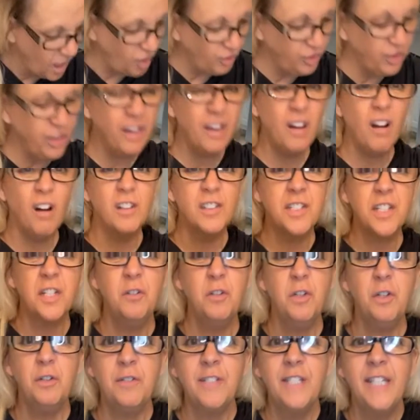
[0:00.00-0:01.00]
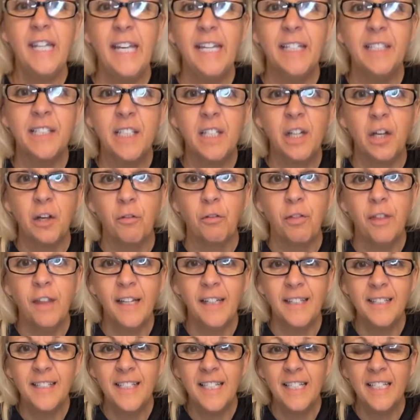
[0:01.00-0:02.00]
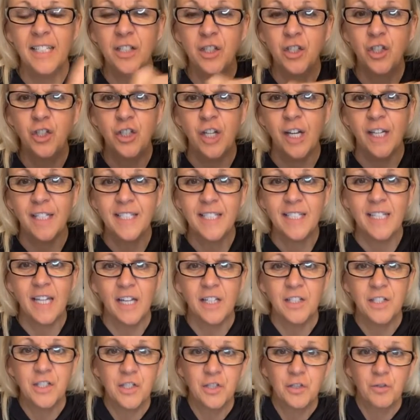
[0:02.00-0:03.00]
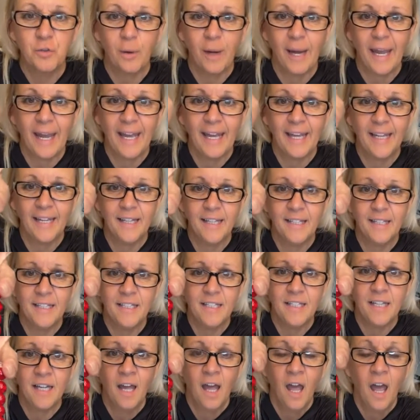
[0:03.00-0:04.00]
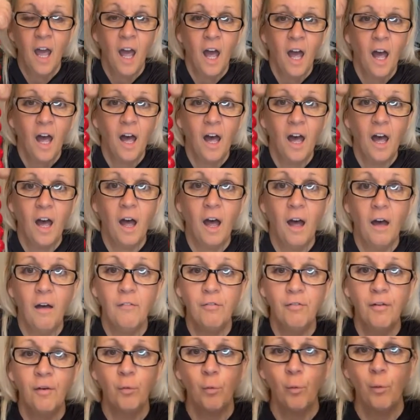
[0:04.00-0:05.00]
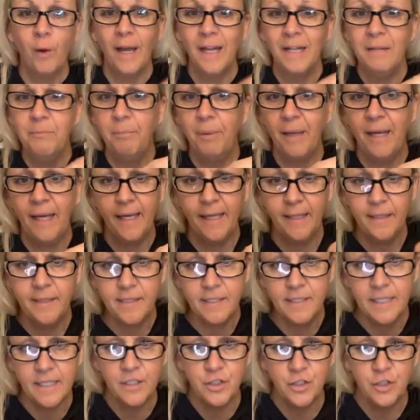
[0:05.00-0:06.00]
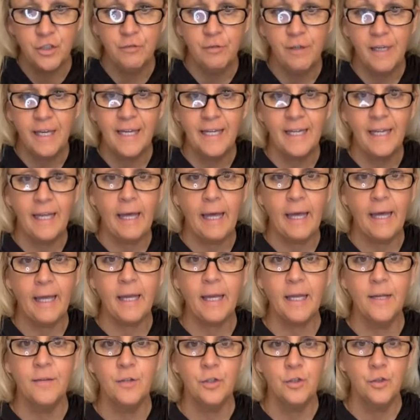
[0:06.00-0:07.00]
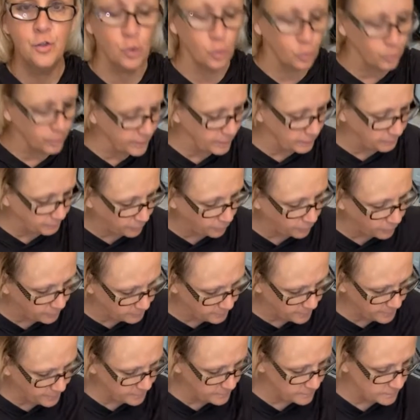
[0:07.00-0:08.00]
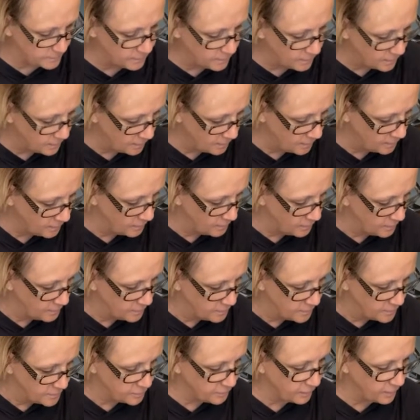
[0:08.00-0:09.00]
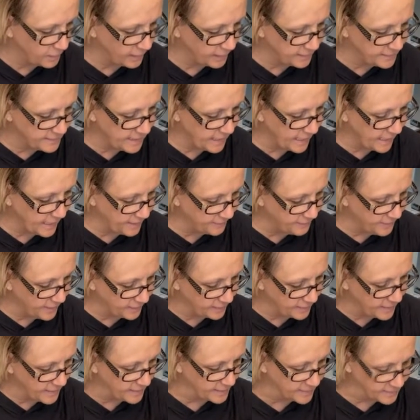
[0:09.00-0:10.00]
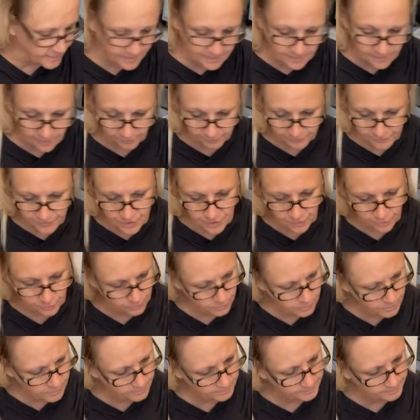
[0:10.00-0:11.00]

Well, you can also use these too. This is just a strand of red beads that you can get in the jewelry department. So I like to add that kind of stuff too.